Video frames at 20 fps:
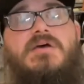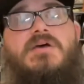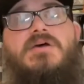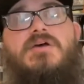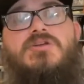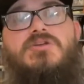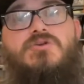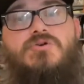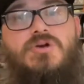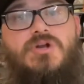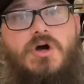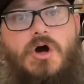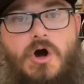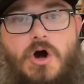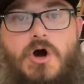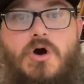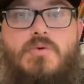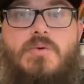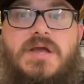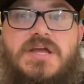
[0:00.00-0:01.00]
you can
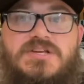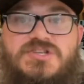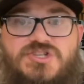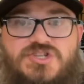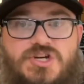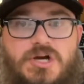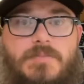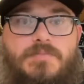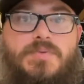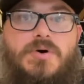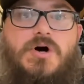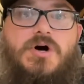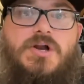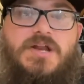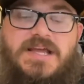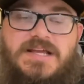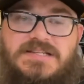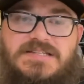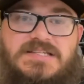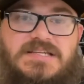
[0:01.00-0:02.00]
always jump on
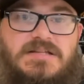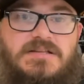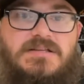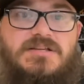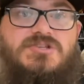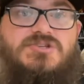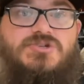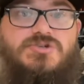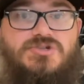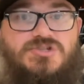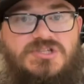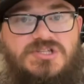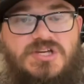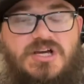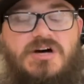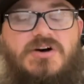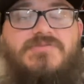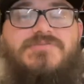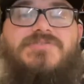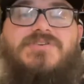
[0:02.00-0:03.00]
and delist
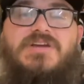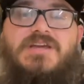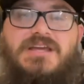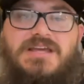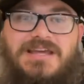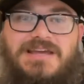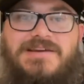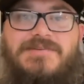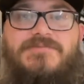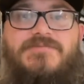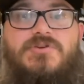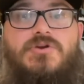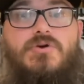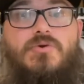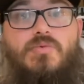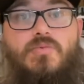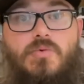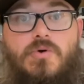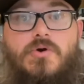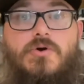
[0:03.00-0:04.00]
yourself if you're
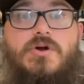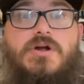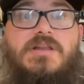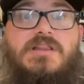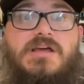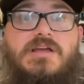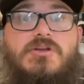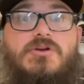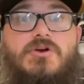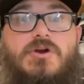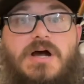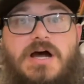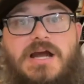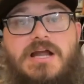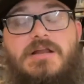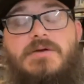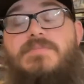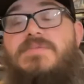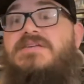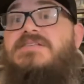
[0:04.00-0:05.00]
worried that your
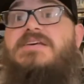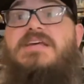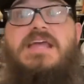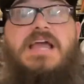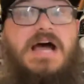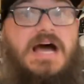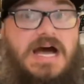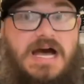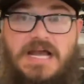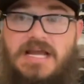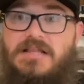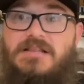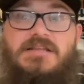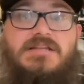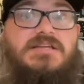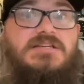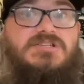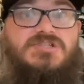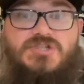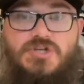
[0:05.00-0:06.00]
item is a
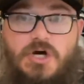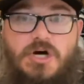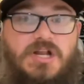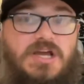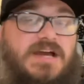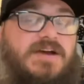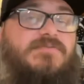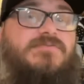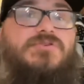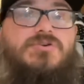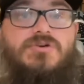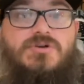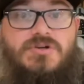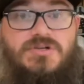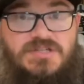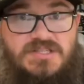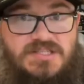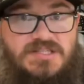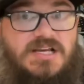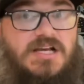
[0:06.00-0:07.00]
highly sought after
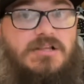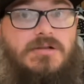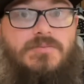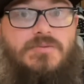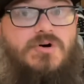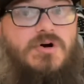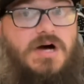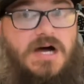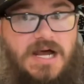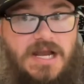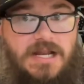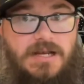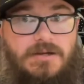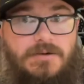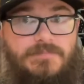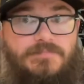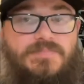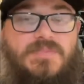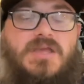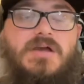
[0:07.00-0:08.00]
sellable item.
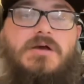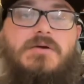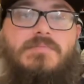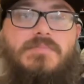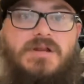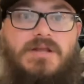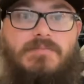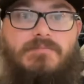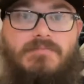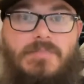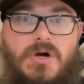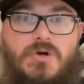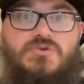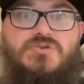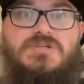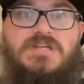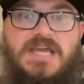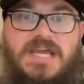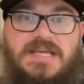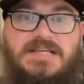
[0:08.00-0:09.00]
But in
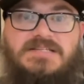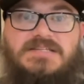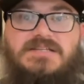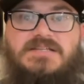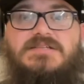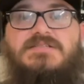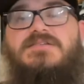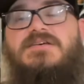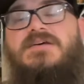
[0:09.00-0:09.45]
most cases,